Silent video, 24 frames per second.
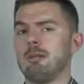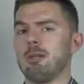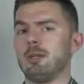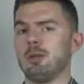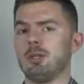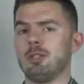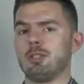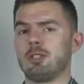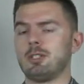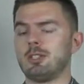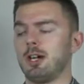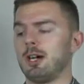to
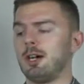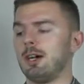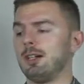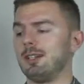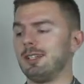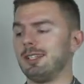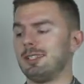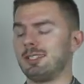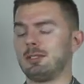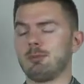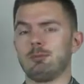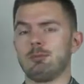install.
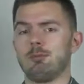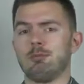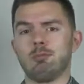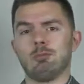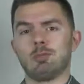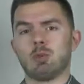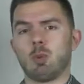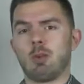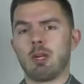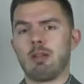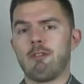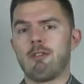It's
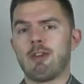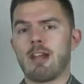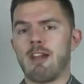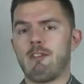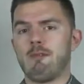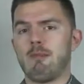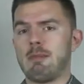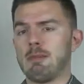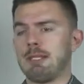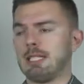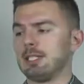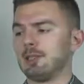$25,
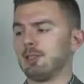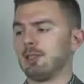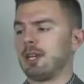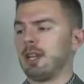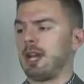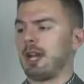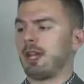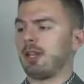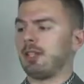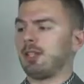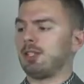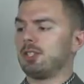maybe
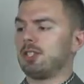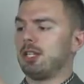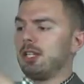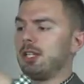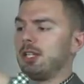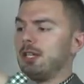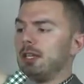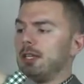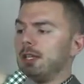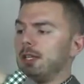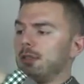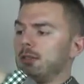$30.
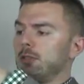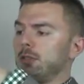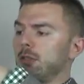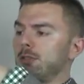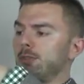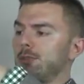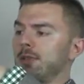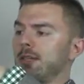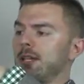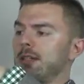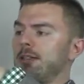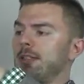Go
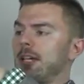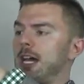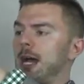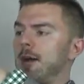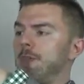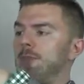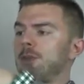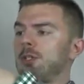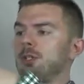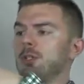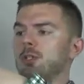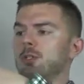from the
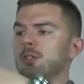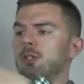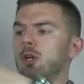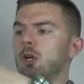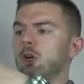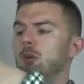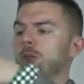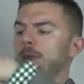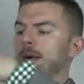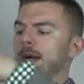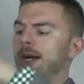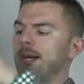top of your toe
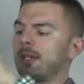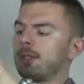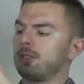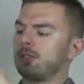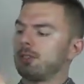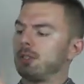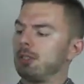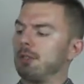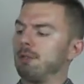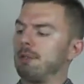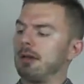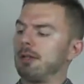box
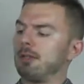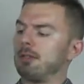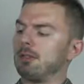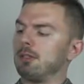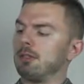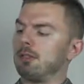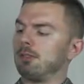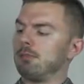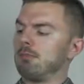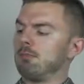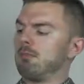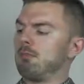to about
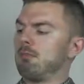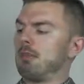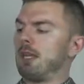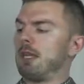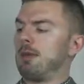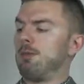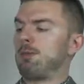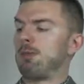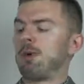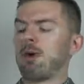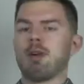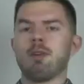the
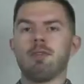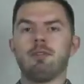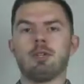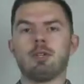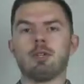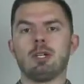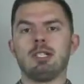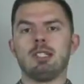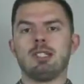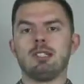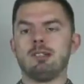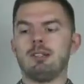end part of
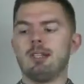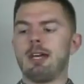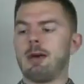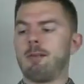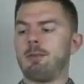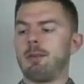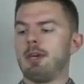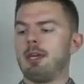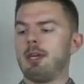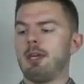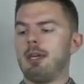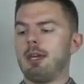your
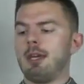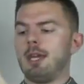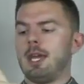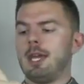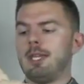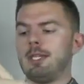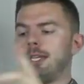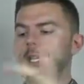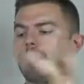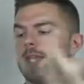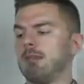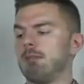instep,
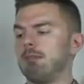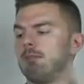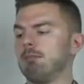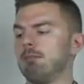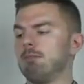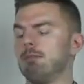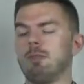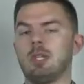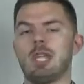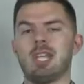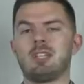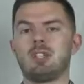and then
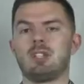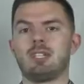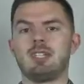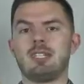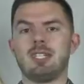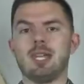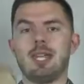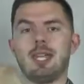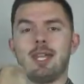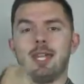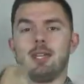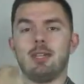that's just
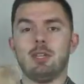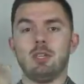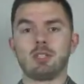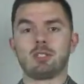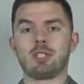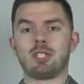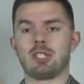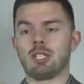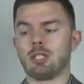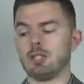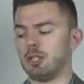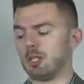that. It looks
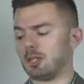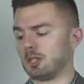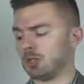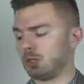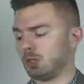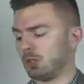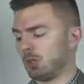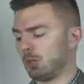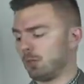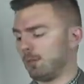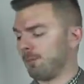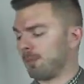like a lug
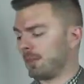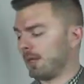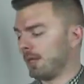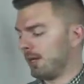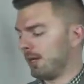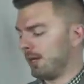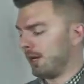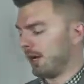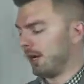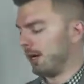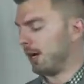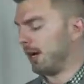sole.
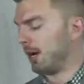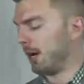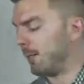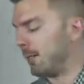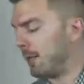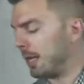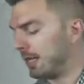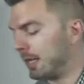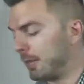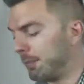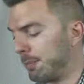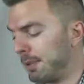
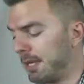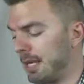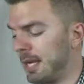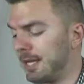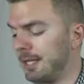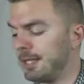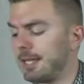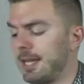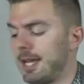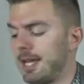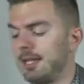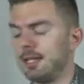And then
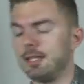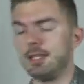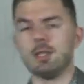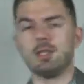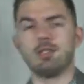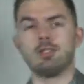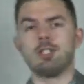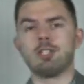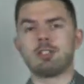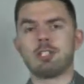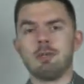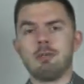beyond that, there's
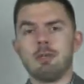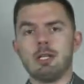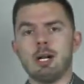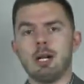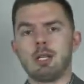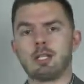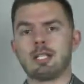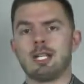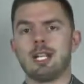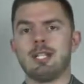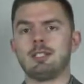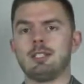just going to be all
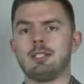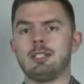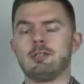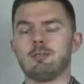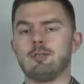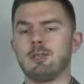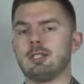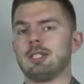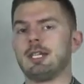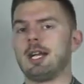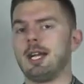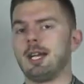kinds of
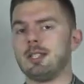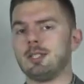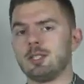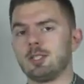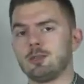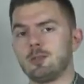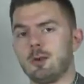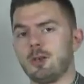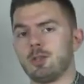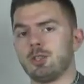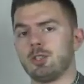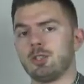different guys as
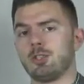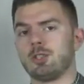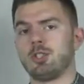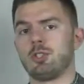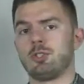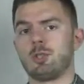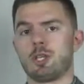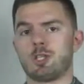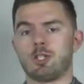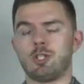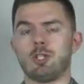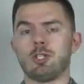far as their
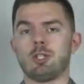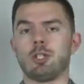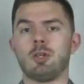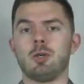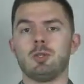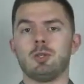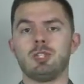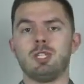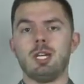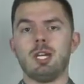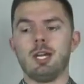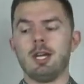construction
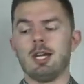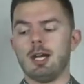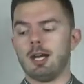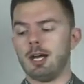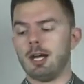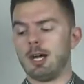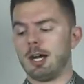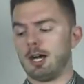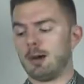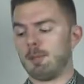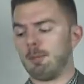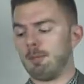goes.
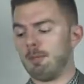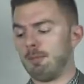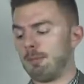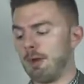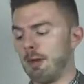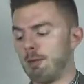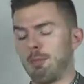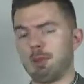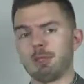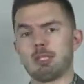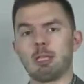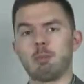I
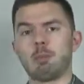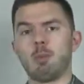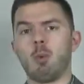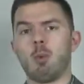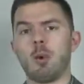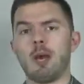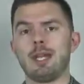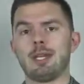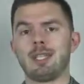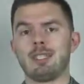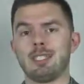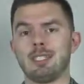put them
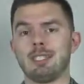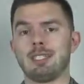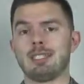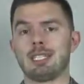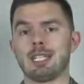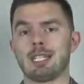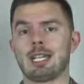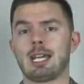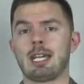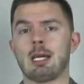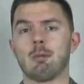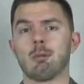away because they can
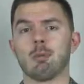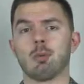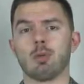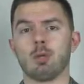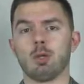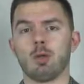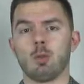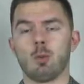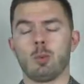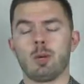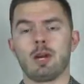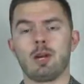get kind of brutal
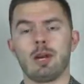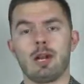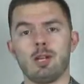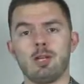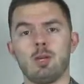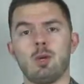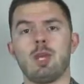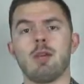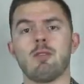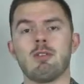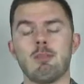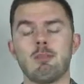to wear. I
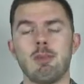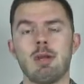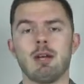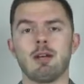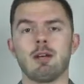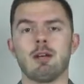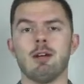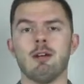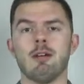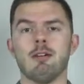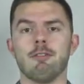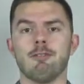do have a pair
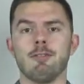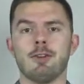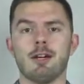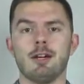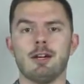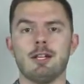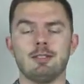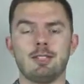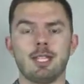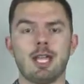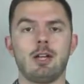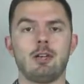of
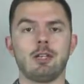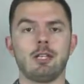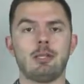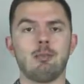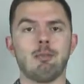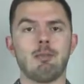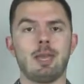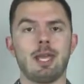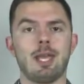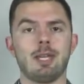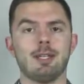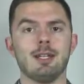
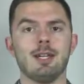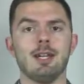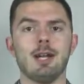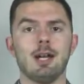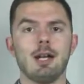Italian-made,